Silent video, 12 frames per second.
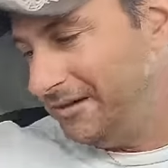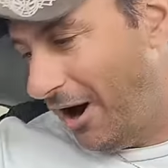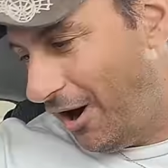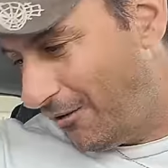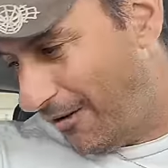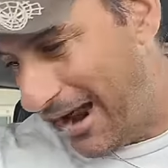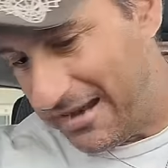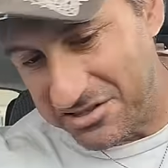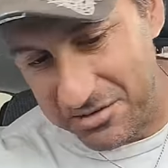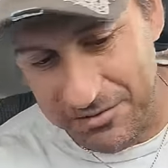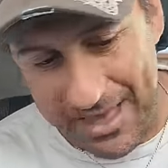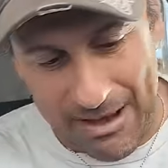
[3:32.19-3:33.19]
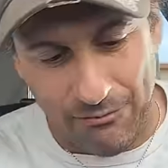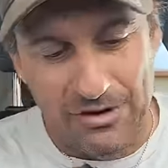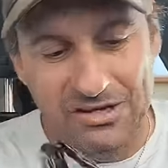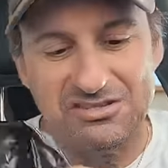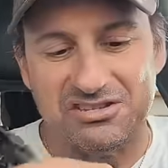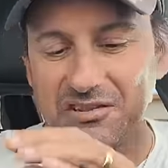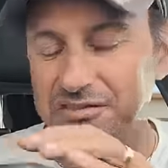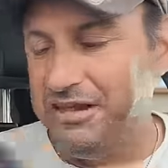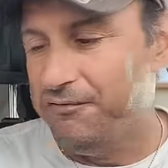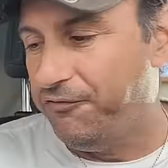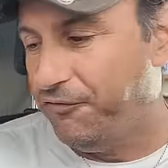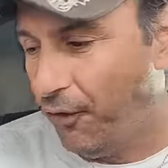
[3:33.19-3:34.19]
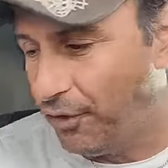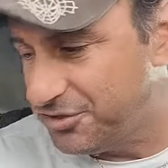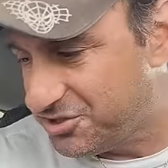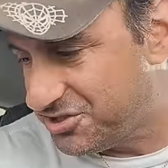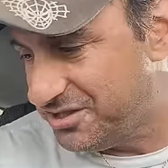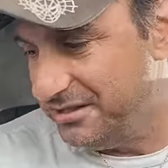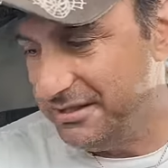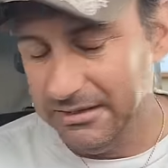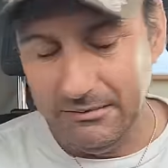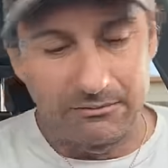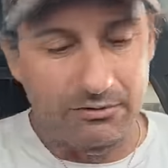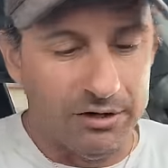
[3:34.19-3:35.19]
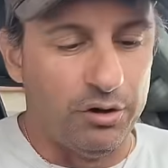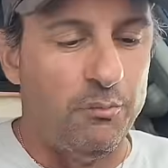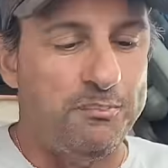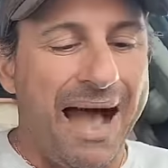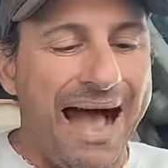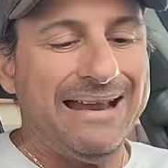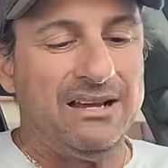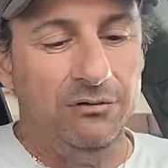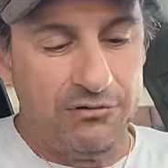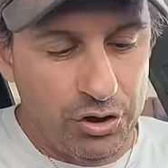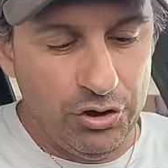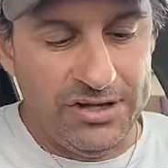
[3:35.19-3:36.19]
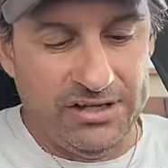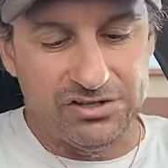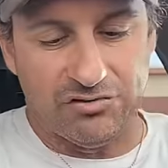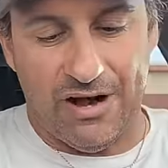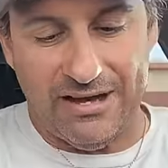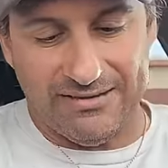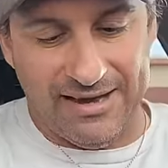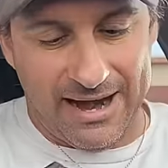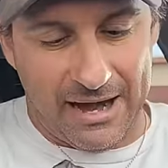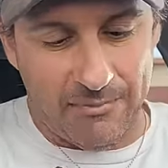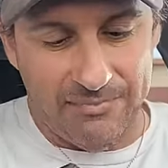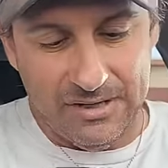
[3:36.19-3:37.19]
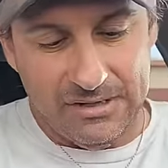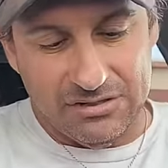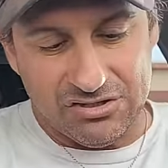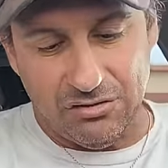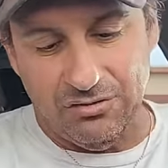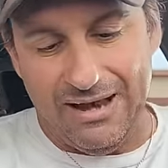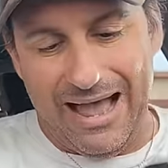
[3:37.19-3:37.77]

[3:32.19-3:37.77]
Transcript: All right, so that was the first little bag of goodies right there. So